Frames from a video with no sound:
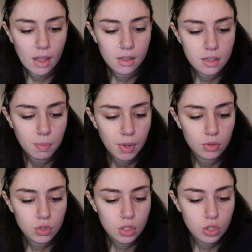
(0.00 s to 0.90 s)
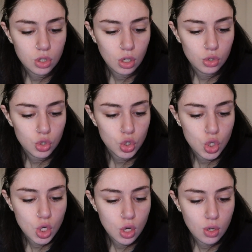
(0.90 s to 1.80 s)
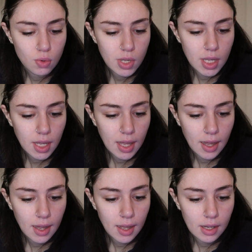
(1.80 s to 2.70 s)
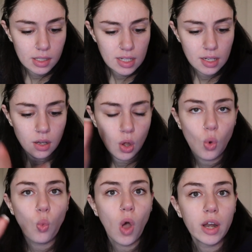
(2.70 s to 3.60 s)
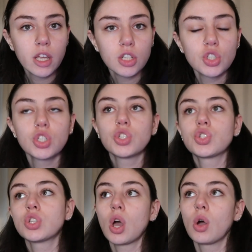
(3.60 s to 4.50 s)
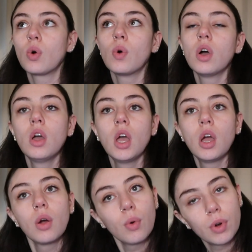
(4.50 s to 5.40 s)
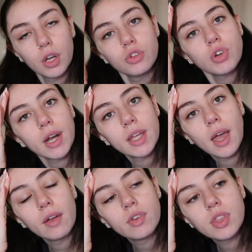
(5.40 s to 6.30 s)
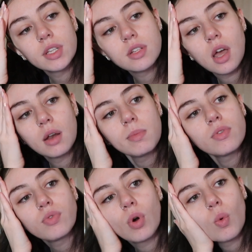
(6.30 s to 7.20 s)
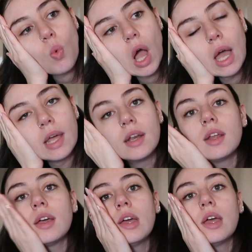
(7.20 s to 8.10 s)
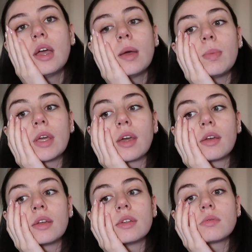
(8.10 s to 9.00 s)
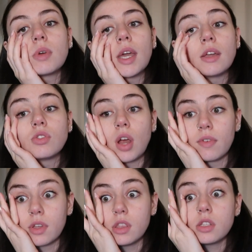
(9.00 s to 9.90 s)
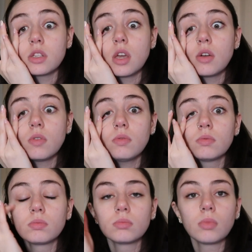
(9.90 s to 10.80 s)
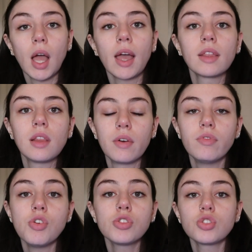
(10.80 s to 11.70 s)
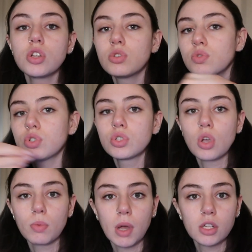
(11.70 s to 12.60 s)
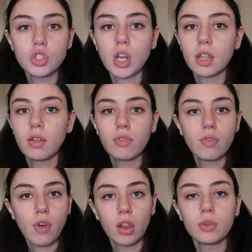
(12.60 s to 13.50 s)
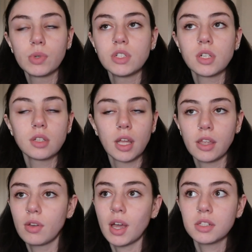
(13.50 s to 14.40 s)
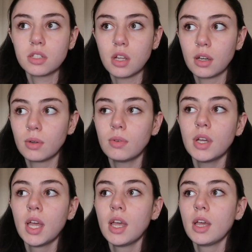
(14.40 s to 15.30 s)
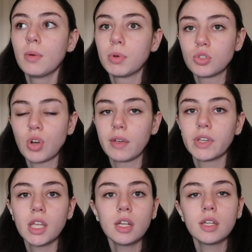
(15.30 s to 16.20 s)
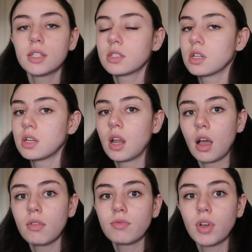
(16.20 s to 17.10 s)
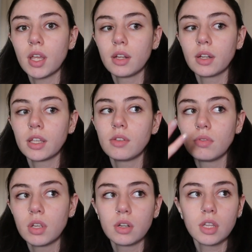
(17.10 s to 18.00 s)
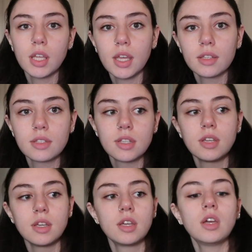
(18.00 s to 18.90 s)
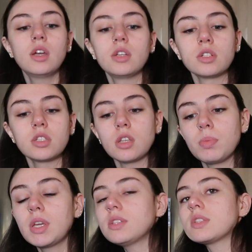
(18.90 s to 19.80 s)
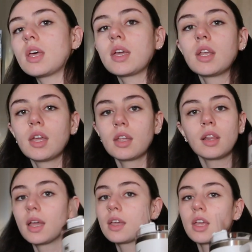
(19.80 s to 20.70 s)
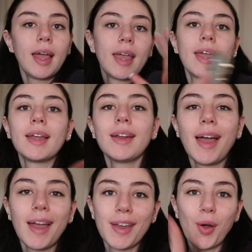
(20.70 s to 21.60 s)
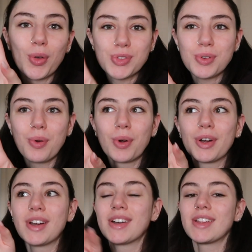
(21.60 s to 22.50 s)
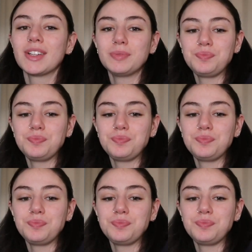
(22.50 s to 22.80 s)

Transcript: it's supposed to start snowing at 1-ish, so we're gonna try to get everything done before 1 because we hate driving in the snow. I love the snow so much. I love the fall and winter, like you guys know, but driving in it is not fun. Like, you literally can't see, you're slipping and sliding. Like, and I also ordered